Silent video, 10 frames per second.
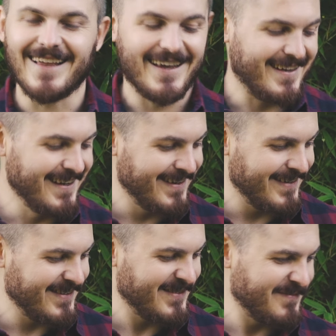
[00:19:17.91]
that.
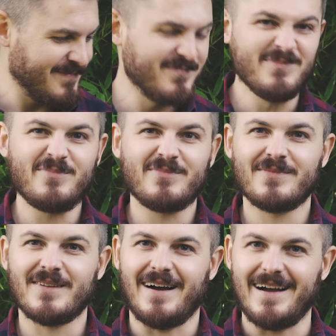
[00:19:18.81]

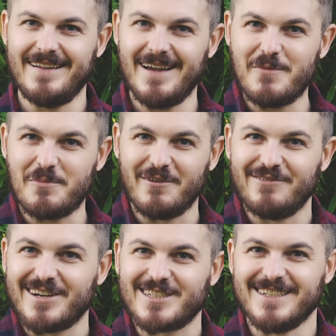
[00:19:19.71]
I am a
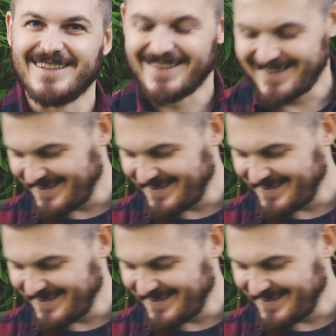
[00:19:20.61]
professional.